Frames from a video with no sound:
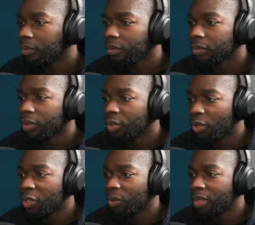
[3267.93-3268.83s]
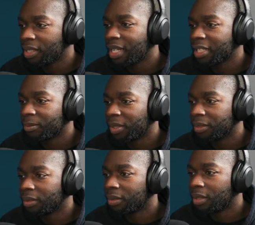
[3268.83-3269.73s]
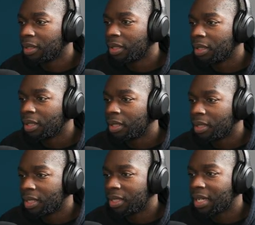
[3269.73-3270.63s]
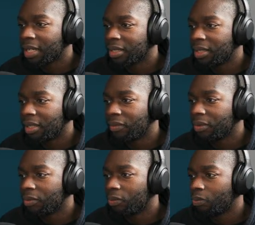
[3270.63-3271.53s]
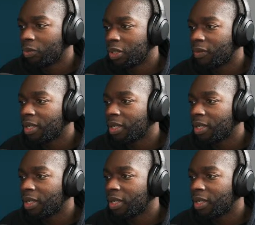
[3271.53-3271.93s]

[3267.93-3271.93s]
So each one of these is action button. This is actions div, which is fine.